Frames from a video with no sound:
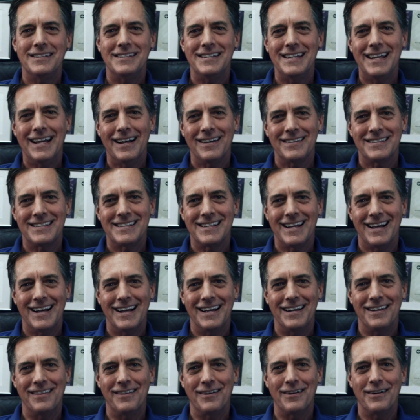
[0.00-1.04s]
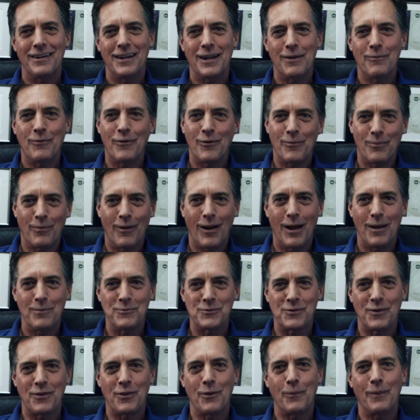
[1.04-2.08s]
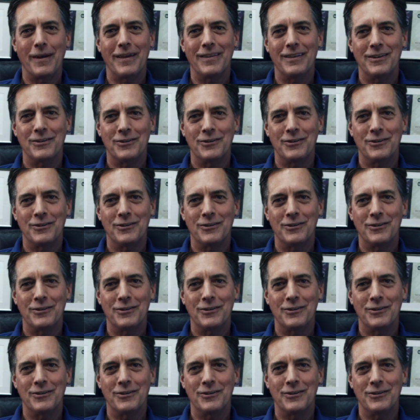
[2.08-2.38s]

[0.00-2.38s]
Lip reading: see outside, there are a number of problems with the way that